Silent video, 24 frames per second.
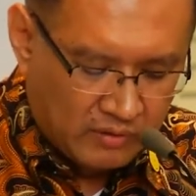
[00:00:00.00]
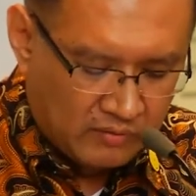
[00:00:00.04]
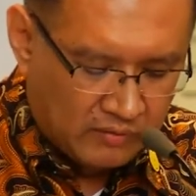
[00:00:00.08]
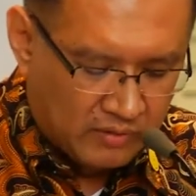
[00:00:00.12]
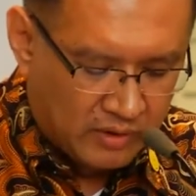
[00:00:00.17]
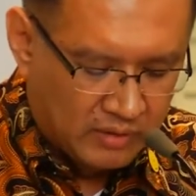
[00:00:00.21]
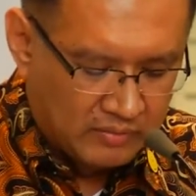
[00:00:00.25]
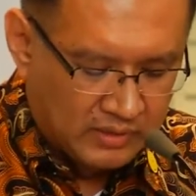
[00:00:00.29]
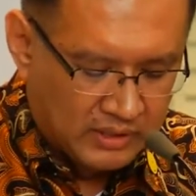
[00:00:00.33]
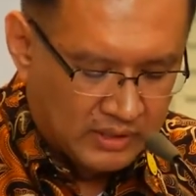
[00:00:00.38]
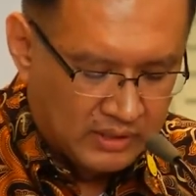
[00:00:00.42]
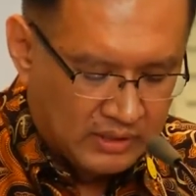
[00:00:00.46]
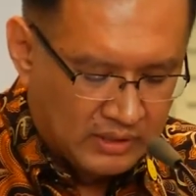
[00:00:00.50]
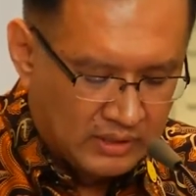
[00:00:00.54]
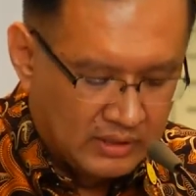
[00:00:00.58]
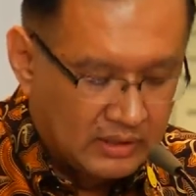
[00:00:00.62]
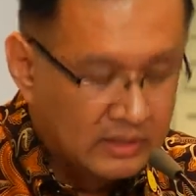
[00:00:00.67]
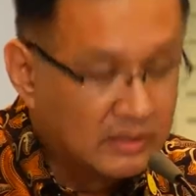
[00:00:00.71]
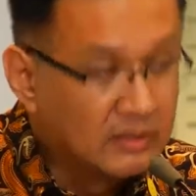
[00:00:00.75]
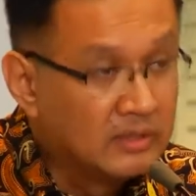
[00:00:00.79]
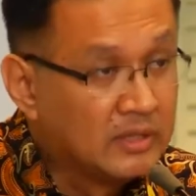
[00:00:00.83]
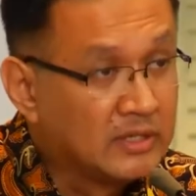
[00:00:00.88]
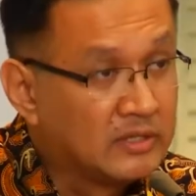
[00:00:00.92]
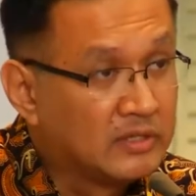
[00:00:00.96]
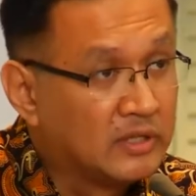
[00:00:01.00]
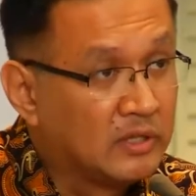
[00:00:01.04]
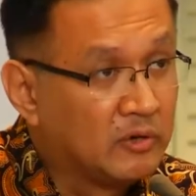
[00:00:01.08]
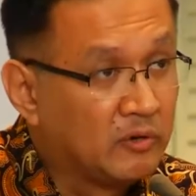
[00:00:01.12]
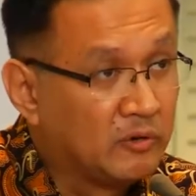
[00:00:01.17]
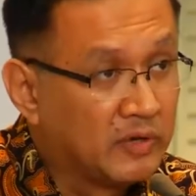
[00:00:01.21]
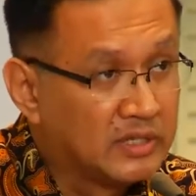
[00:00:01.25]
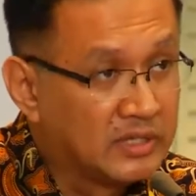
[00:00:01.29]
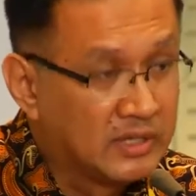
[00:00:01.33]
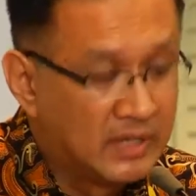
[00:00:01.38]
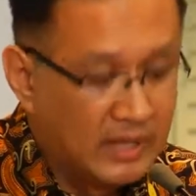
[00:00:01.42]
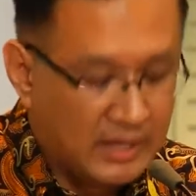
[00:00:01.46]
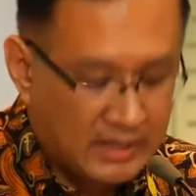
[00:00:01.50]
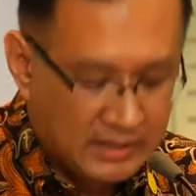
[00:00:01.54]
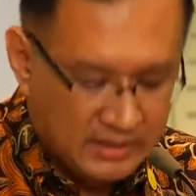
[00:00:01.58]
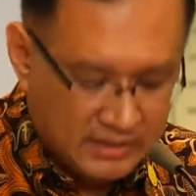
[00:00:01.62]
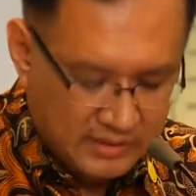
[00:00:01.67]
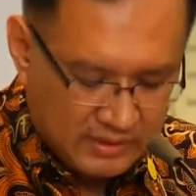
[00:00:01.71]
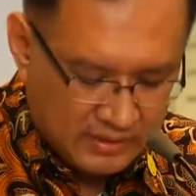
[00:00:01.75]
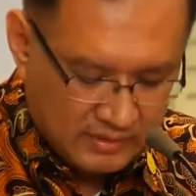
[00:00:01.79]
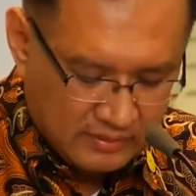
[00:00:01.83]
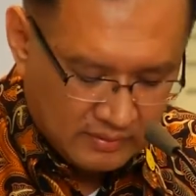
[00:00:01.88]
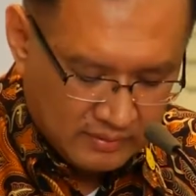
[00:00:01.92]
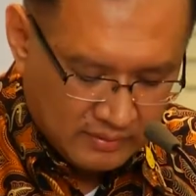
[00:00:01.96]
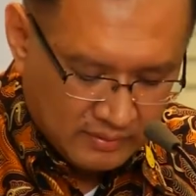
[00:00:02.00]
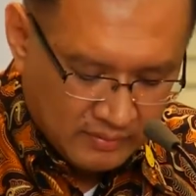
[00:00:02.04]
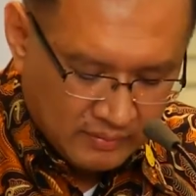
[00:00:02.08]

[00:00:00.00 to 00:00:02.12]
from the distinguished guests